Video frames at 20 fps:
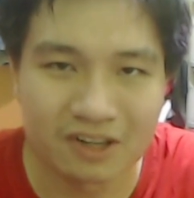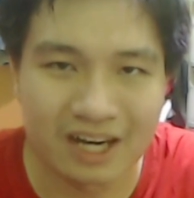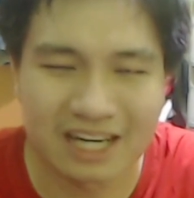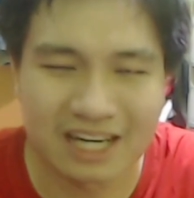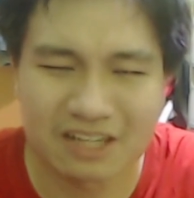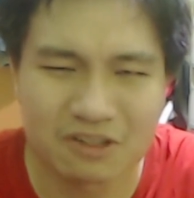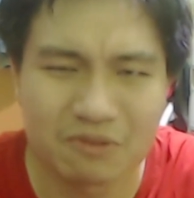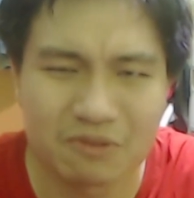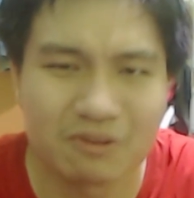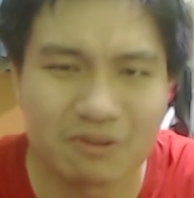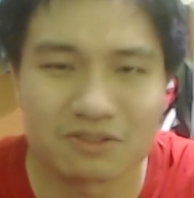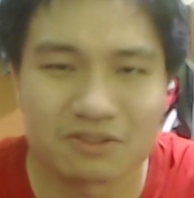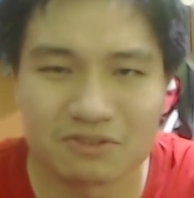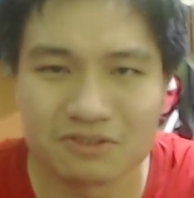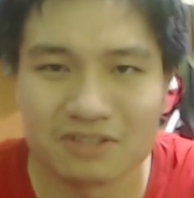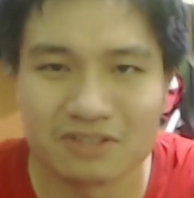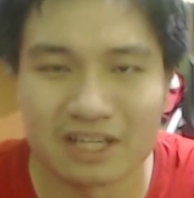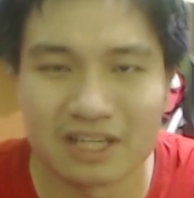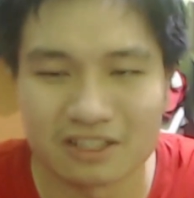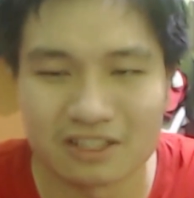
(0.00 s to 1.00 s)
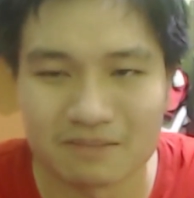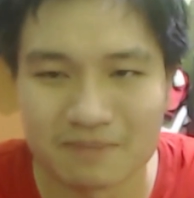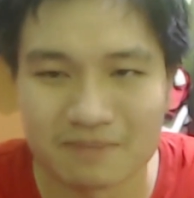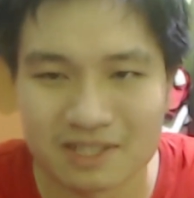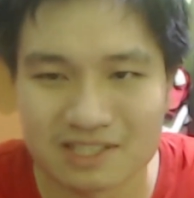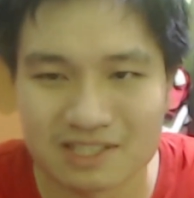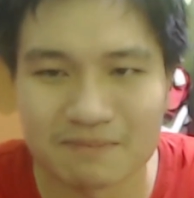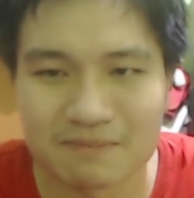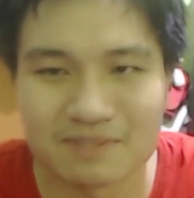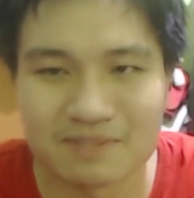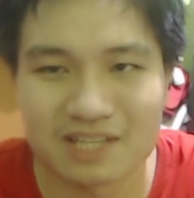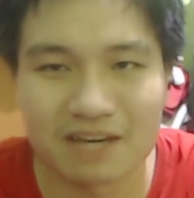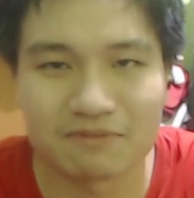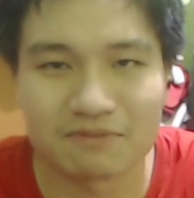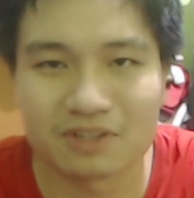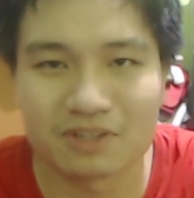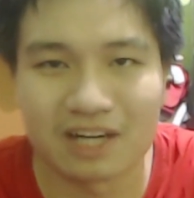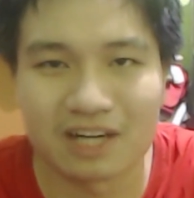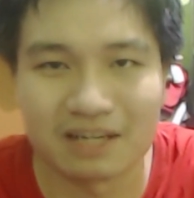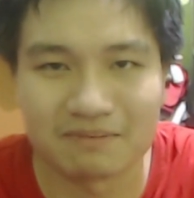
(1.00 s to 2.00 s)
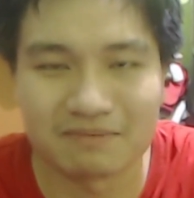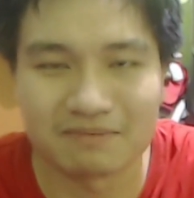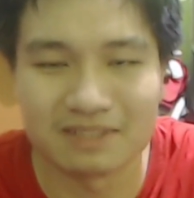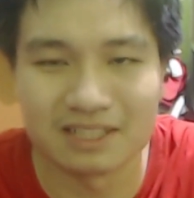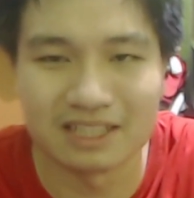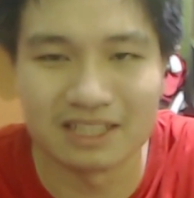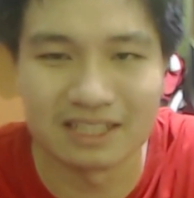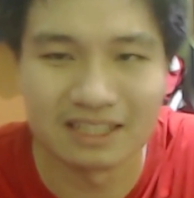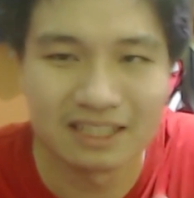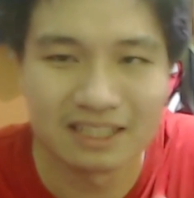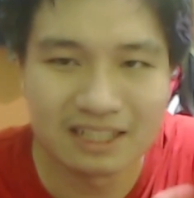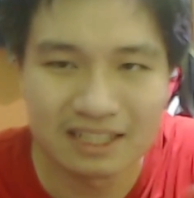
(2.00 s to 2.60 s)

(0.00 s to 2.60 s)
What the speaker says: and I don't want to do that, you know, because that means I have to cut the